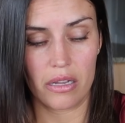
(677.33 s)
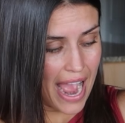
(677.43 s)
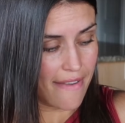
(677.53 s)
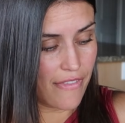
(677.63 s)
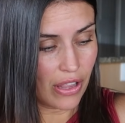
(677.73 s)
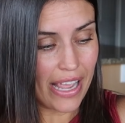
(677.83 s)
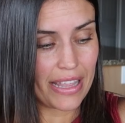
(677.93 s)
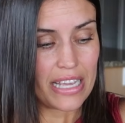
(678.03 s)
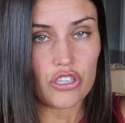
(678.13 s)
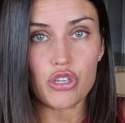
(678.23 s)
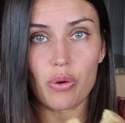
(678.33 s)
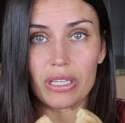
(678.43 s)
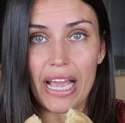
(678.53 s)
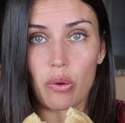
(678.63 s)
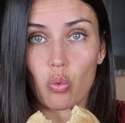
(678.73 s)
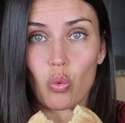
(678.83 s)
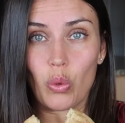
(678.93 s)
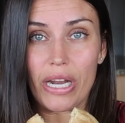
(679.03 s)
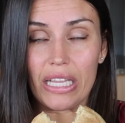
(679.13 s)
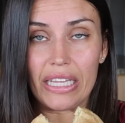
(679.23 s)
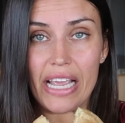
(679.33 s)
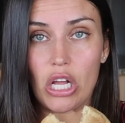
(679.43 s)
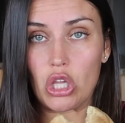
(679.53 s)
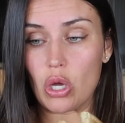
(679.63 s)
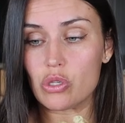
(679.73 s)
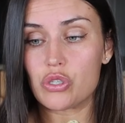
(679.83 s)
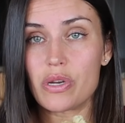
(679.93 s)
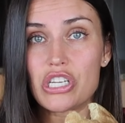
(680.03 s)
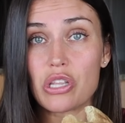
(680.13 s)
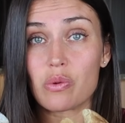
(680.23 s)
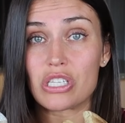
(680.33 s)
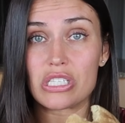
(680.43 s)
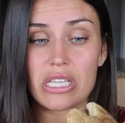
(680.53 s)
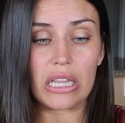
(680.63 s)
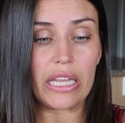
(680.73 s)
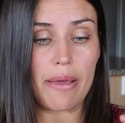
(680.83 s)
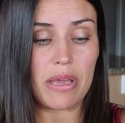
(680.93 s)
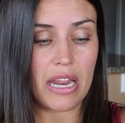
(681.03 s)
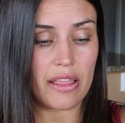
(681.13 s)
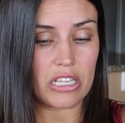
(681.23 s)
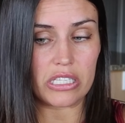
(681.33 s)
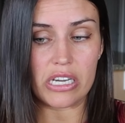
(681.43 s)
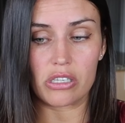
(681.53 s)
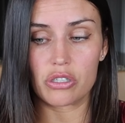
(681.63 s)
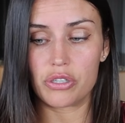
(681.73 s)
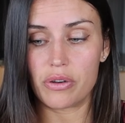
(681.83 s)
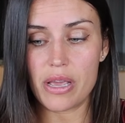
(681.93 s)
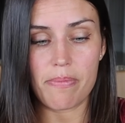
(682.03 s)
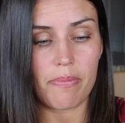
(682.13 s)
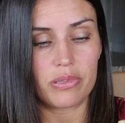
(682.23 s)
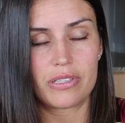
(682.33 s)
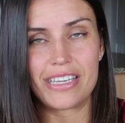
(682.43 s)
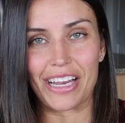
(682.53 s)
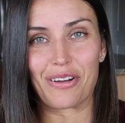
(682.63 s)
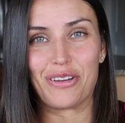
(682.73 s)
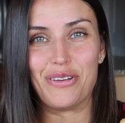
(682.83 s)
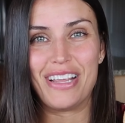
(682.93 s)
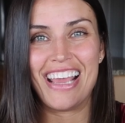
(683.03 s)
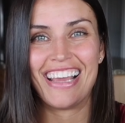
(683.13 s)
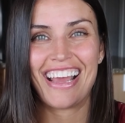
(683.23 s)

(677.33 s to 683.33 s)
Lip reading: I feel like these two are like really close to each other, which is the lemon and the Snickerdoodle. The